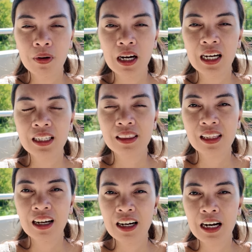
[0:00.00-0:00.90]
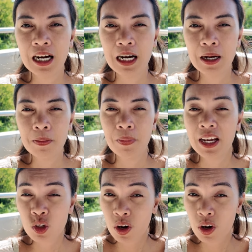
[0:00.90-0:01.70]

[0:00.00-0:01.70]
but I